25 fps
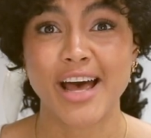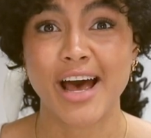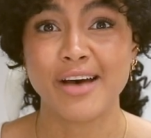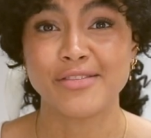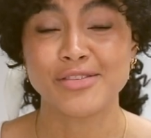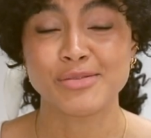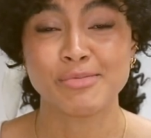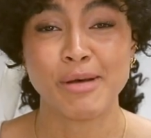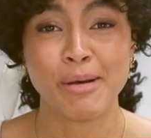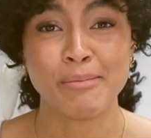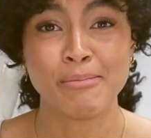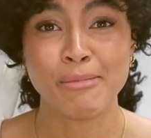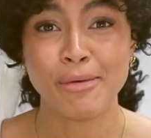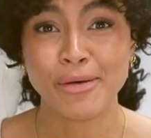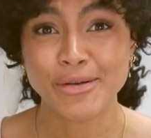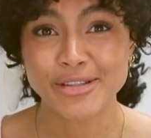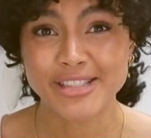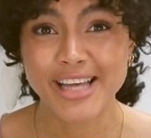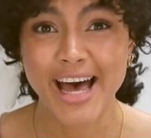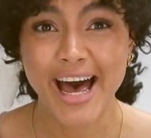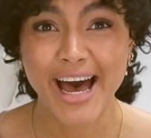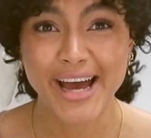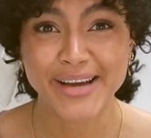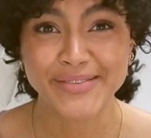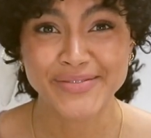have spent more
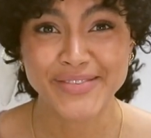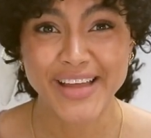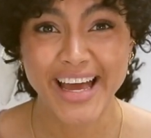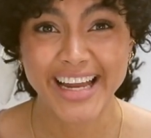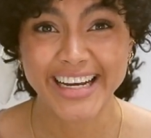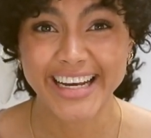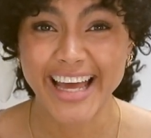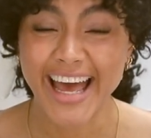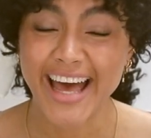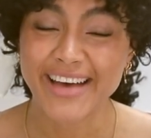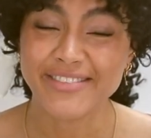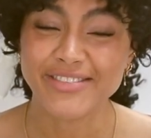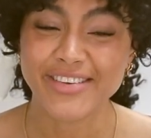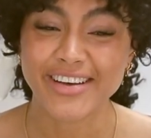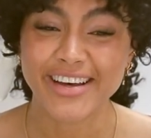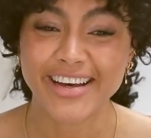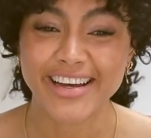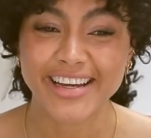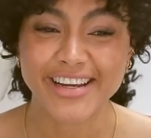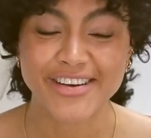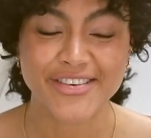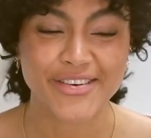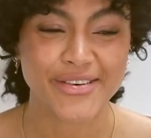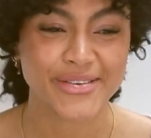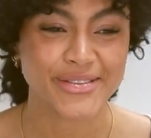time than ever
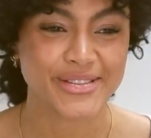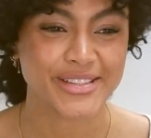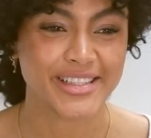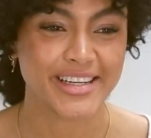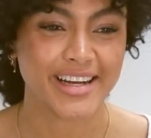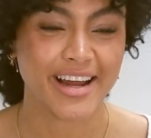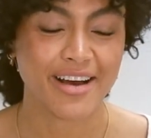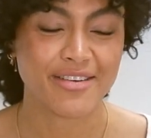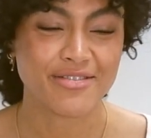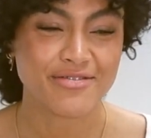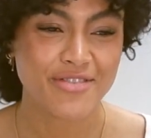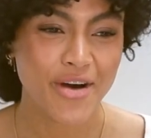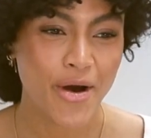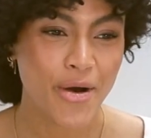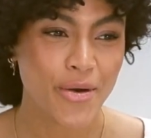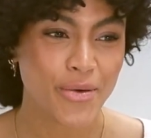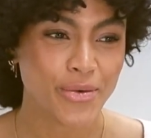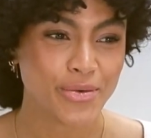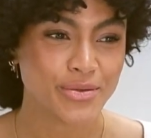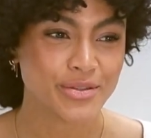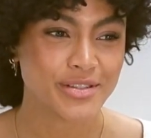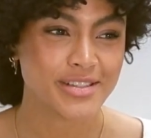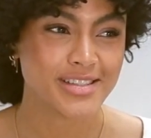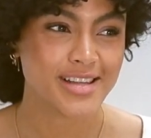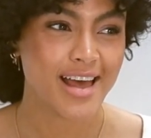engrossed in our
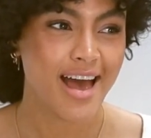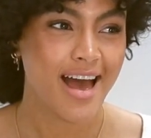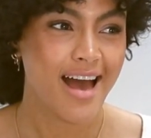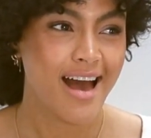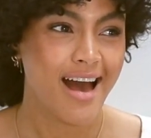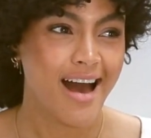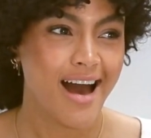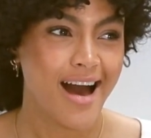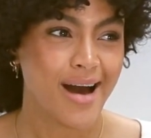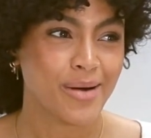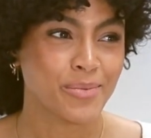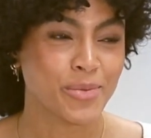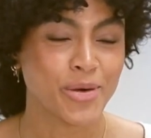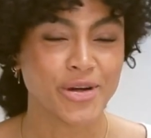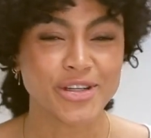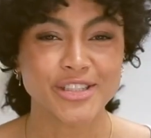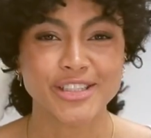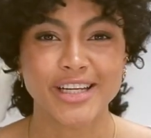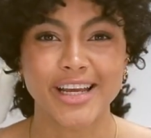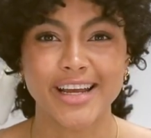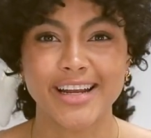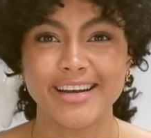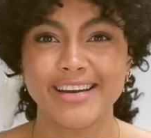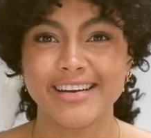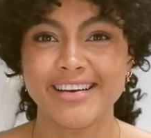phones and
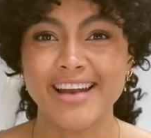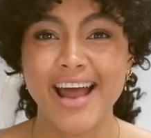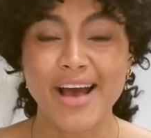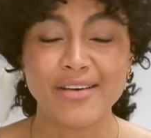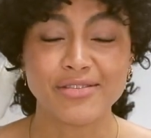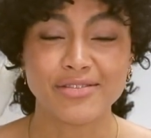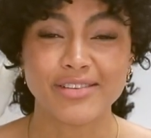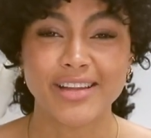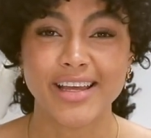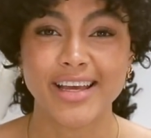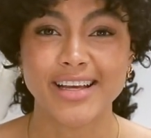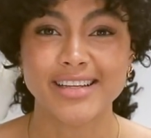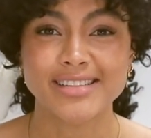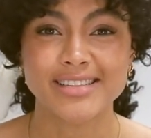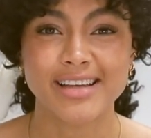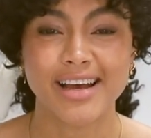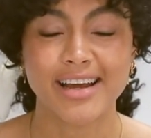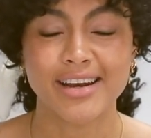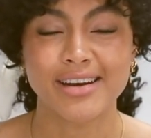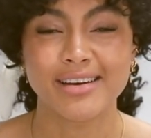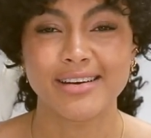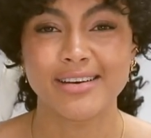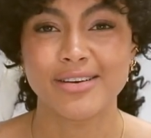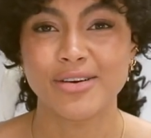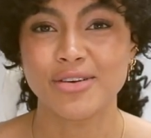watching Netflix
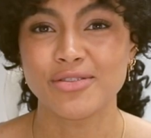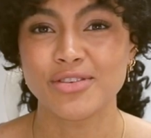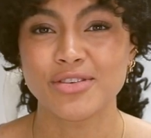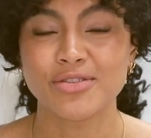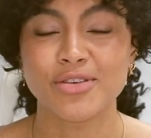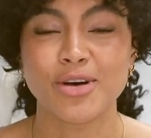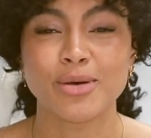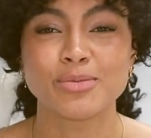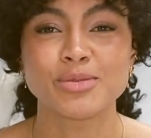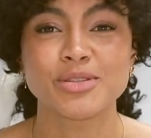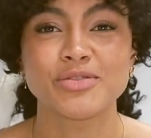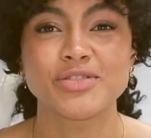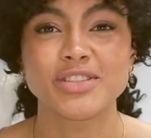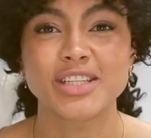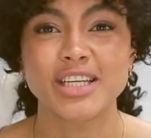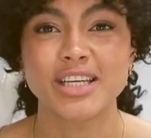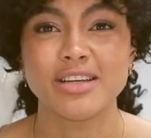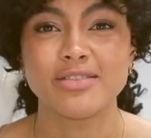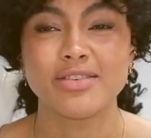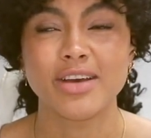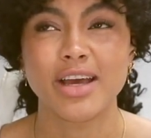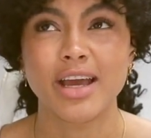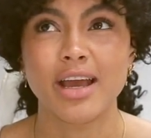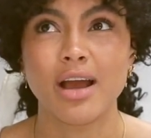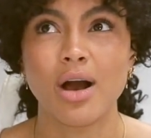and other forms of
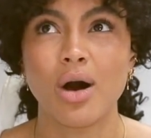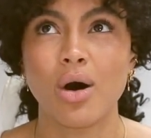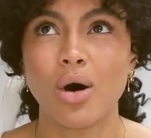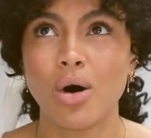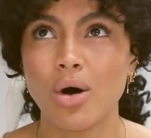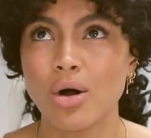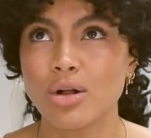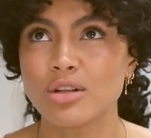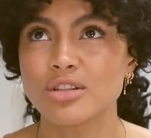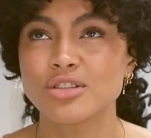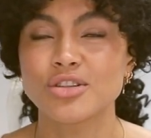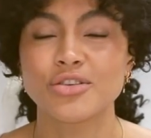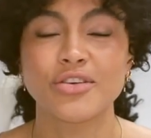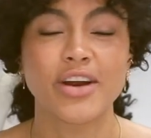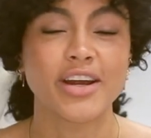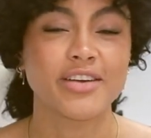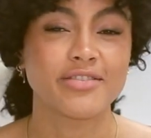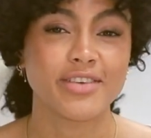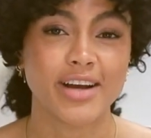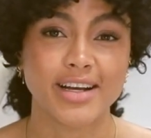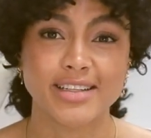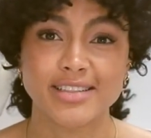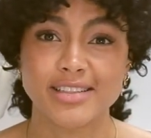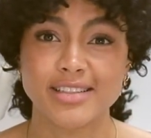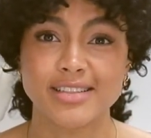TV, all great
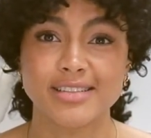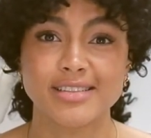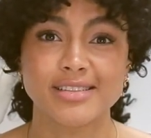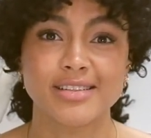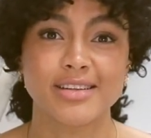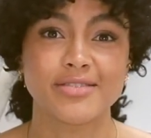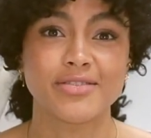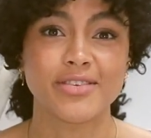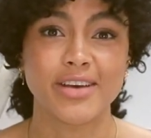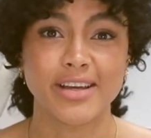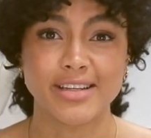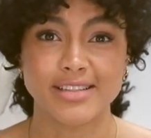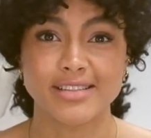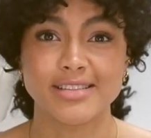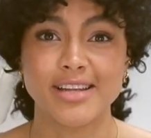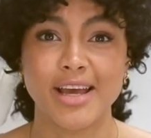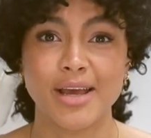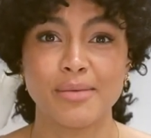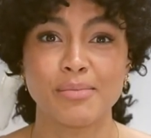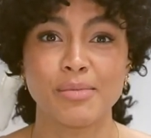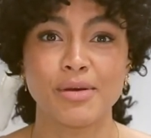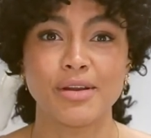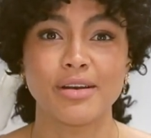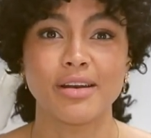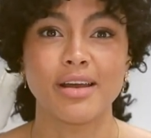vices for
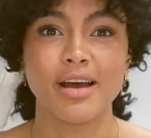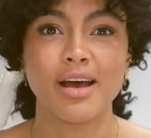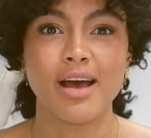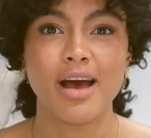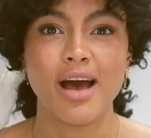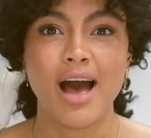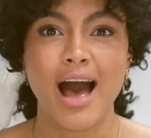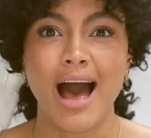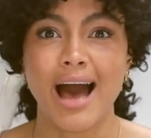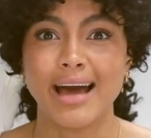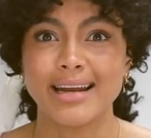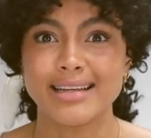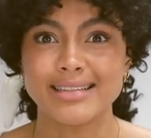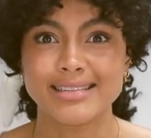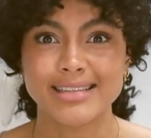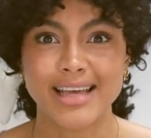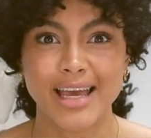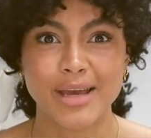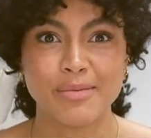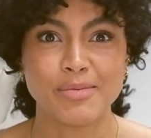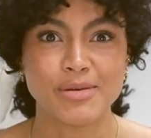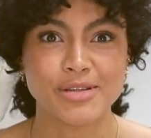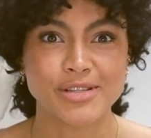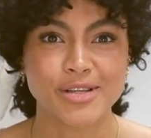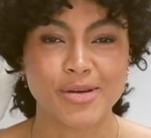entertainment and
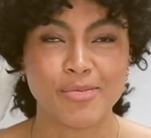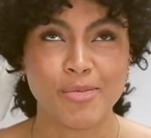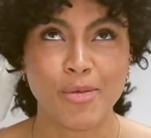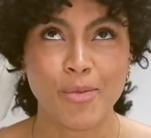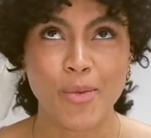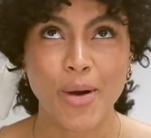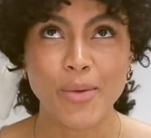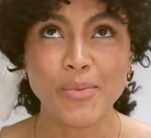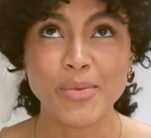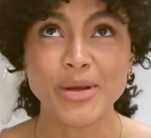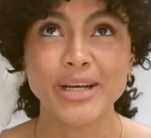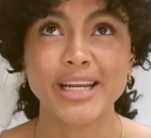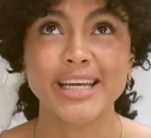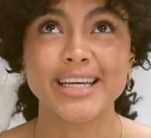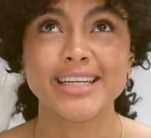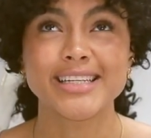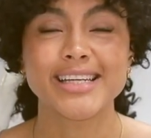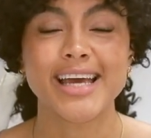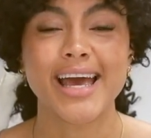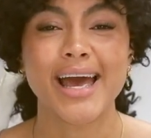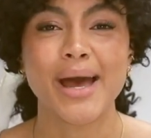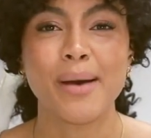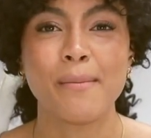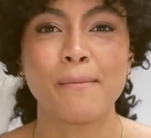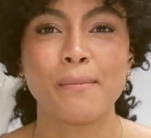escapism when we need
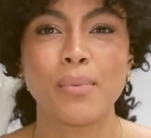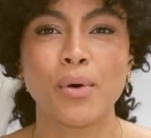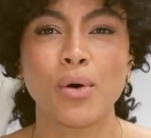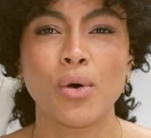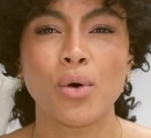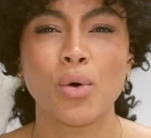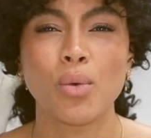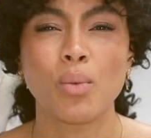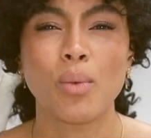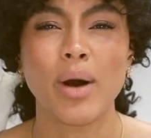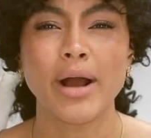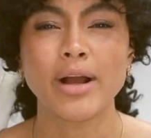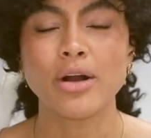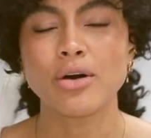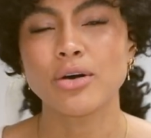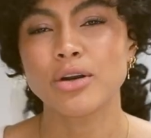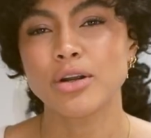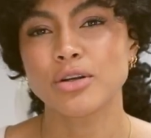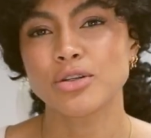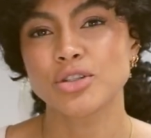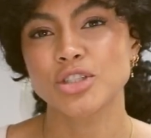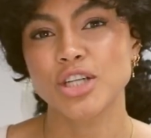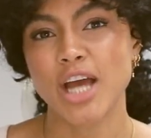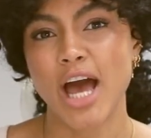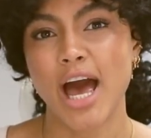it, but when gone
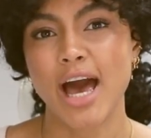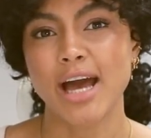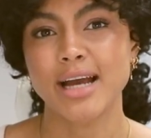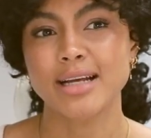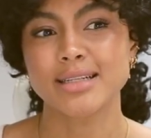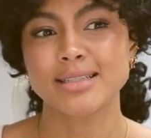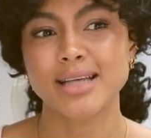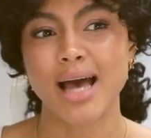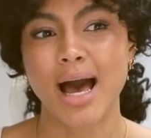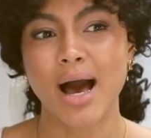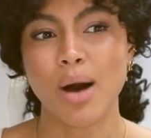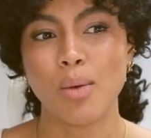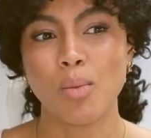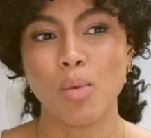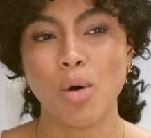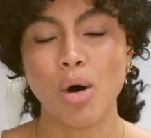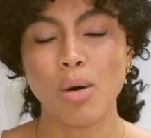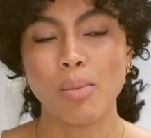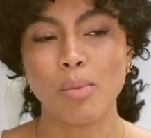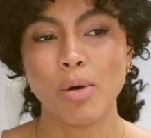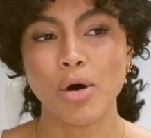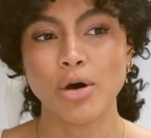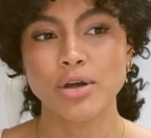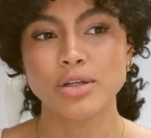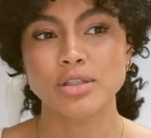unchecked, at
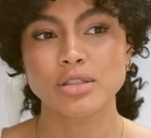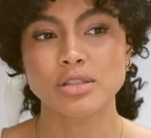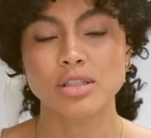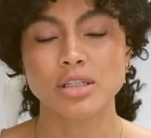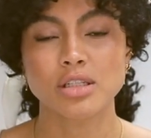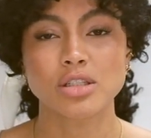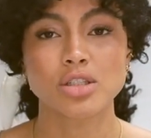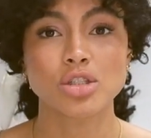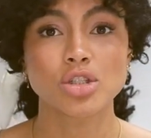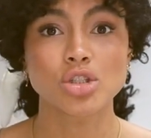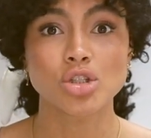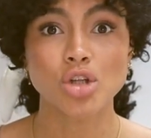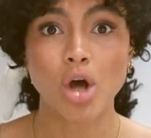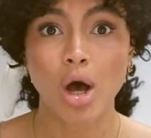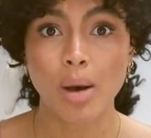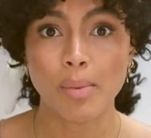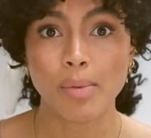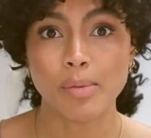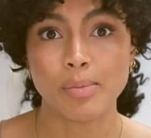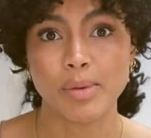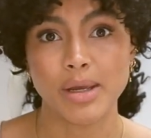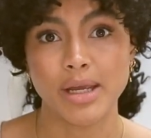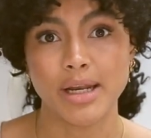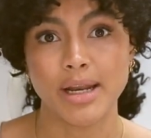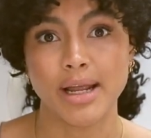what point does it
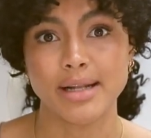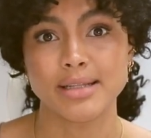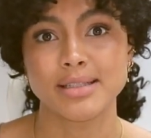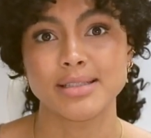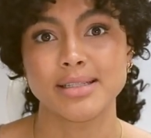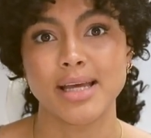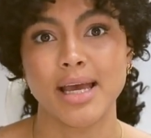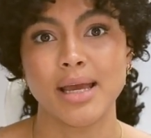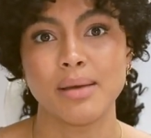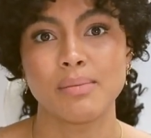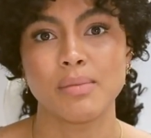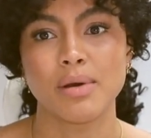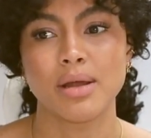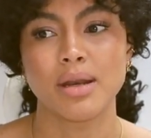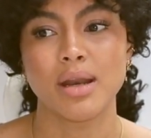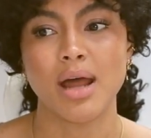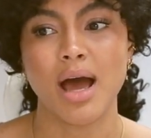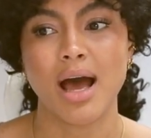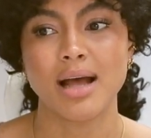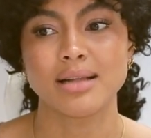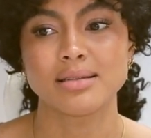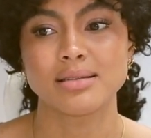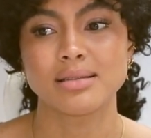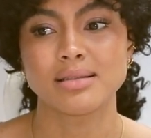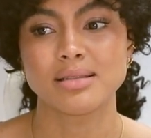stop being entertainment
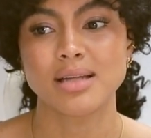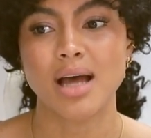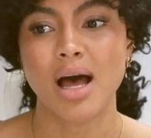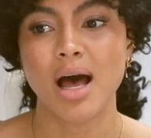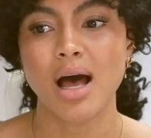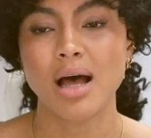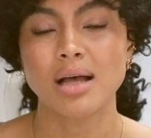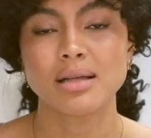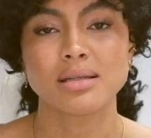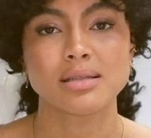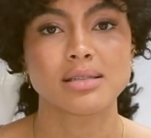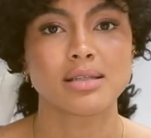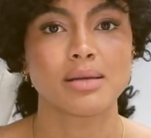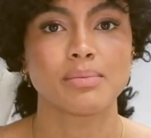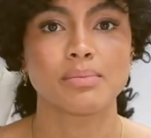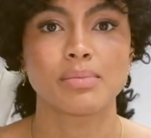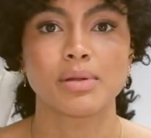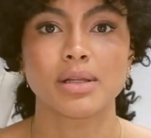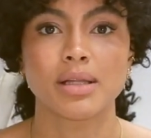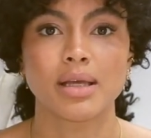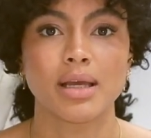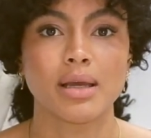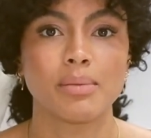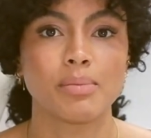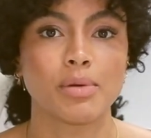and start
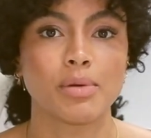simply